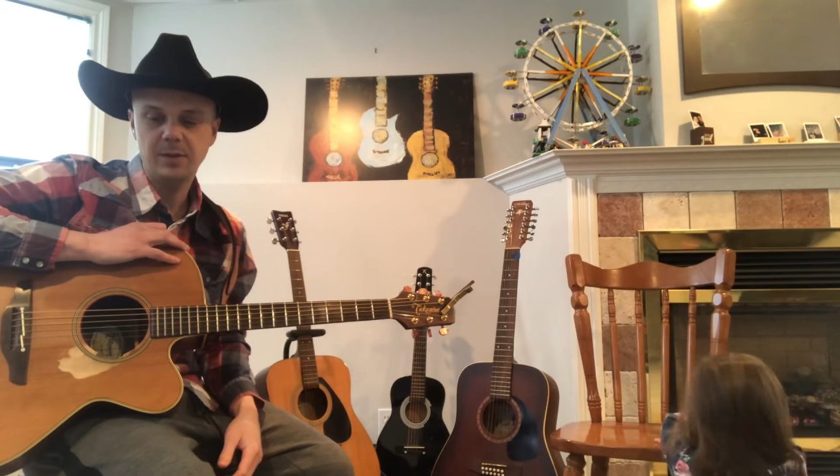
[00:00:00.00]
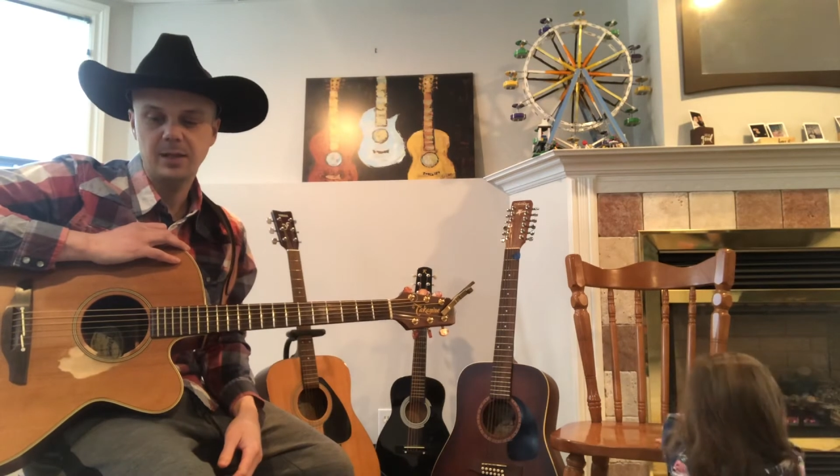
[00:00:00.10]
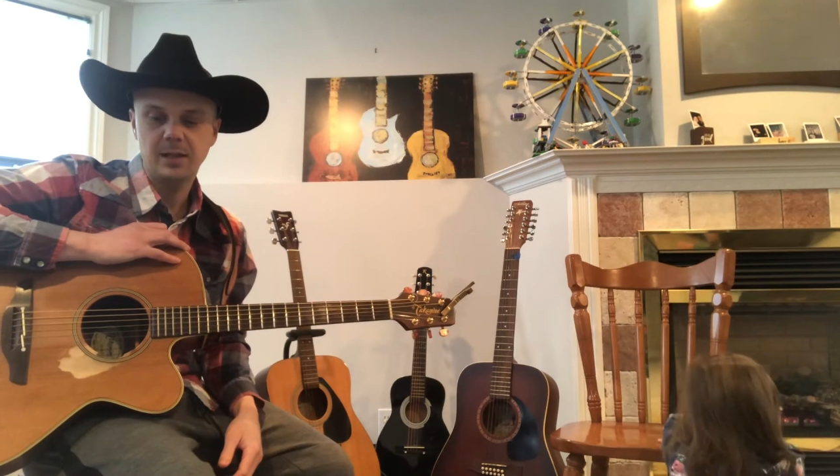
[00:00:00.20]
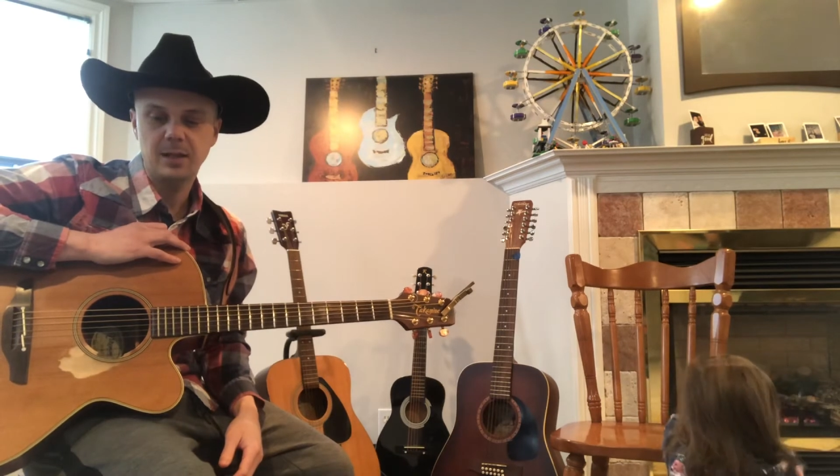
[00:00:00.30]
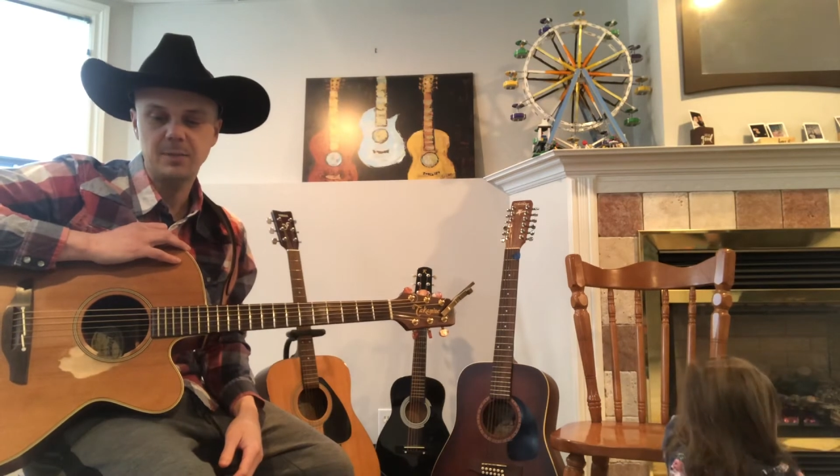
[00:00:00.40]

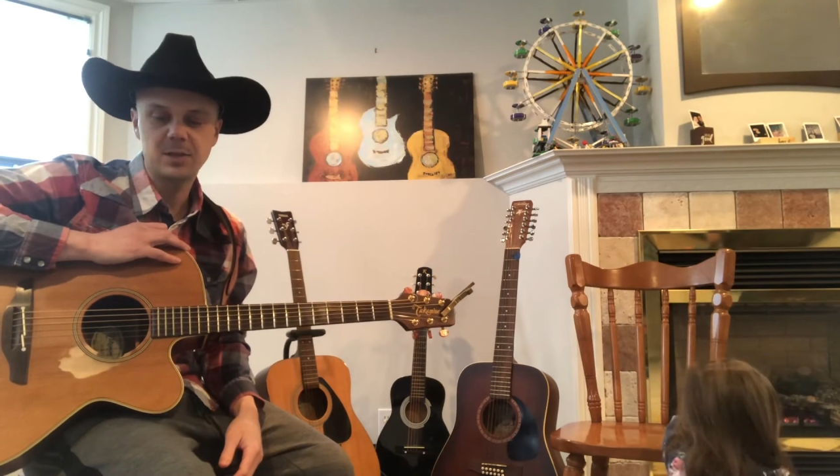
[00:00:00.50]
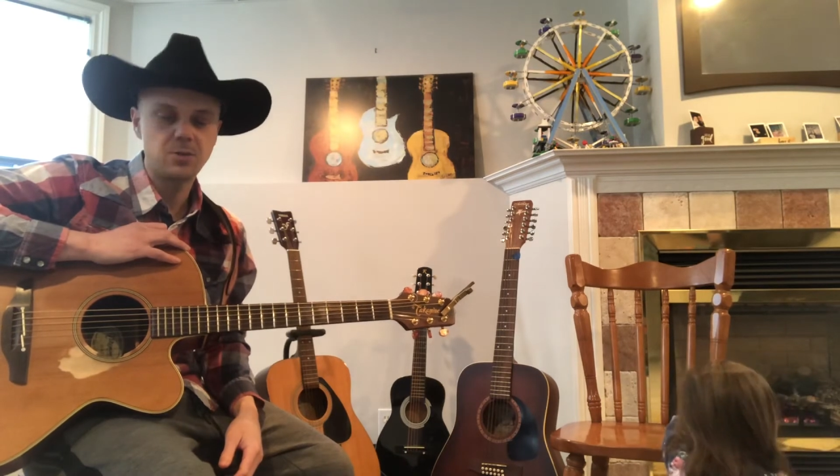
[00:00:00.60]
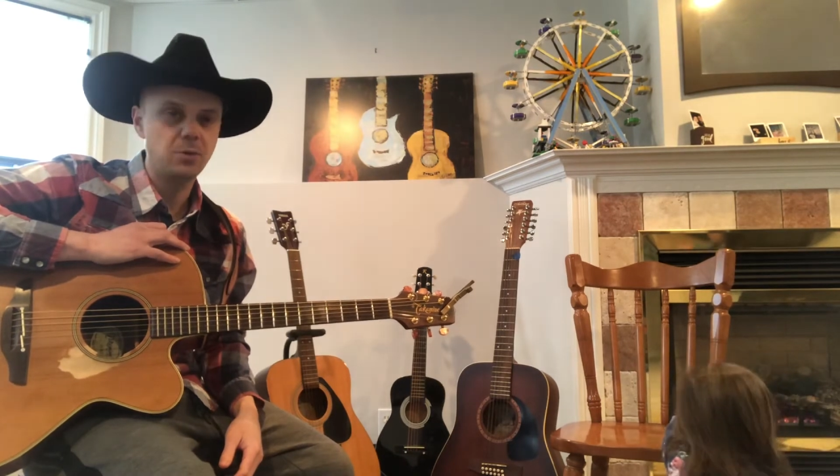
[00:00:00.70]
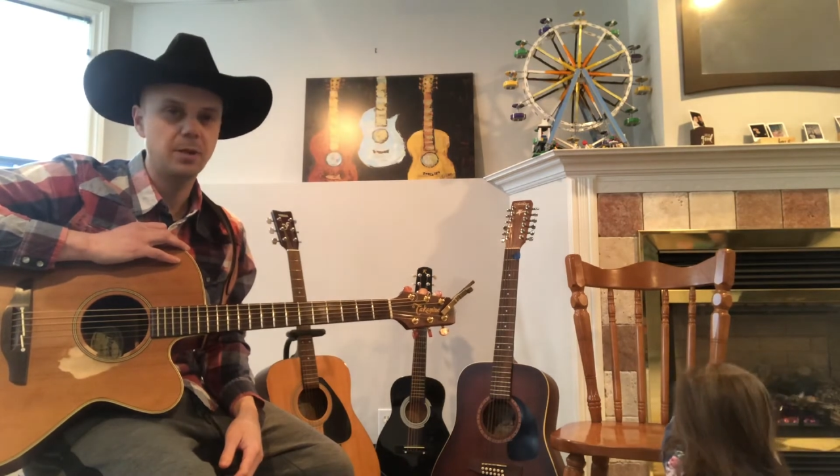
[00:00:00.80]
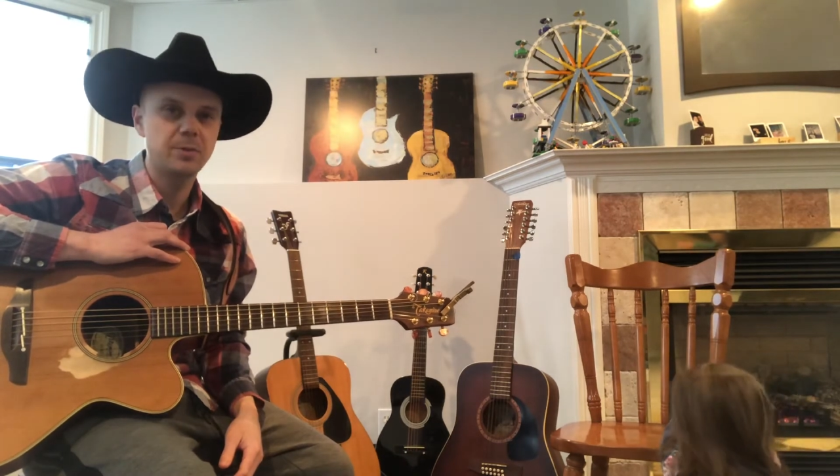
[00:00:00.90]
It's
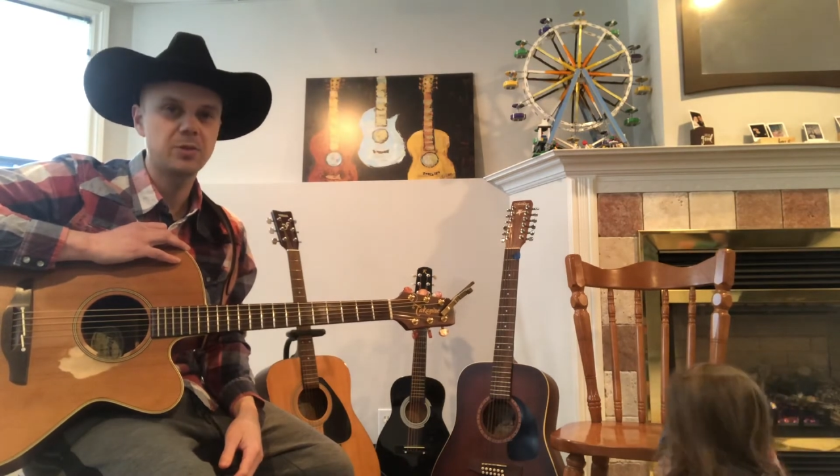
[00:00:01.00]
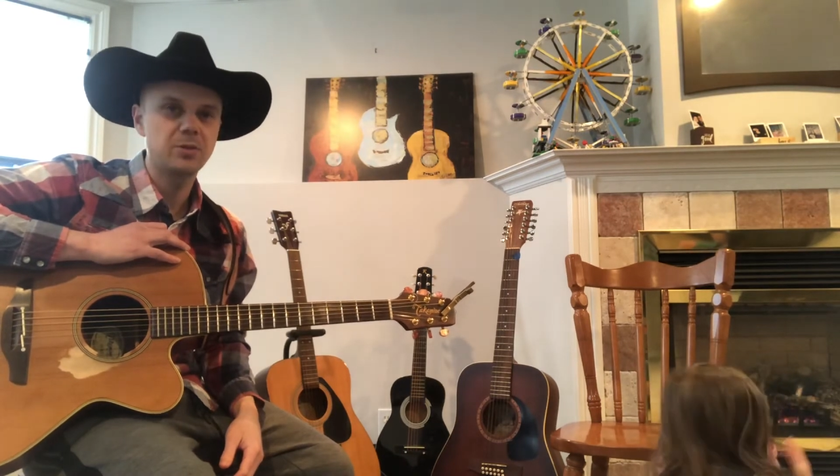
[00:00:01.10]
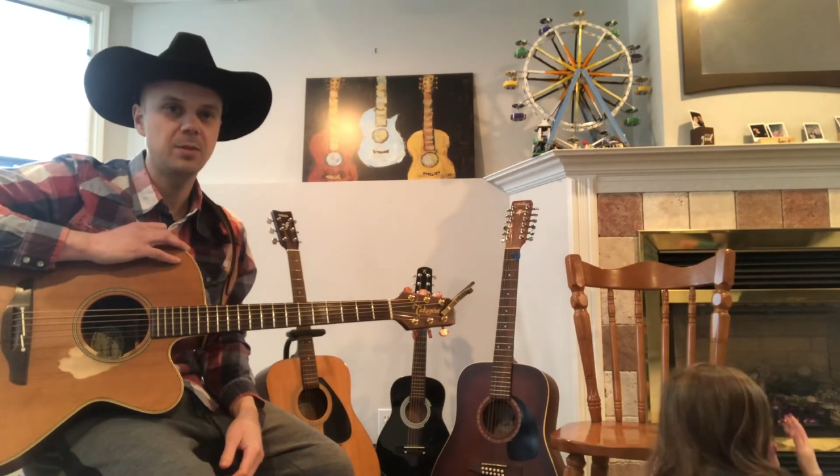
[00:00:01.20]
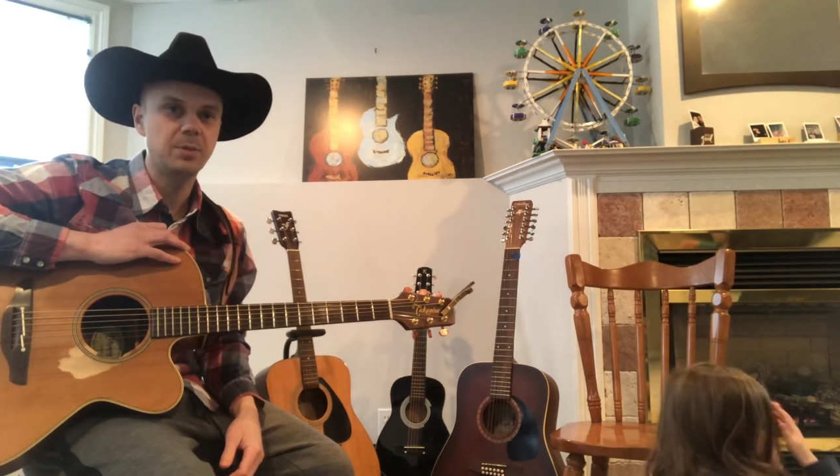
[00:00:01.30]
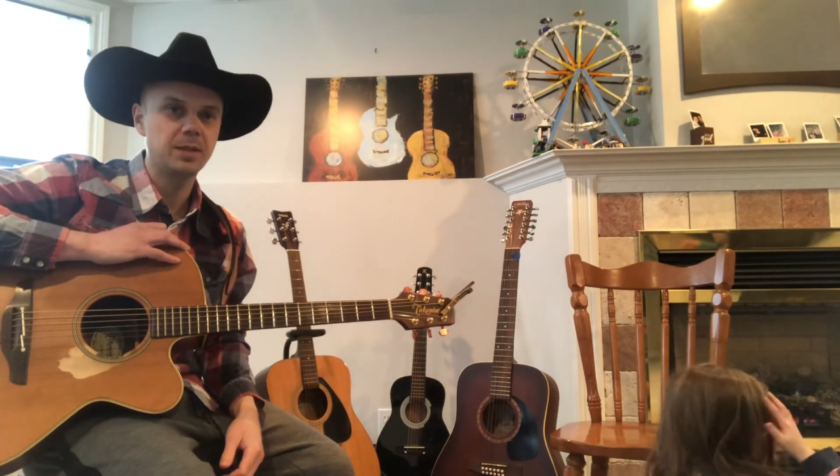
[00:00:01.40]
cool imagery, but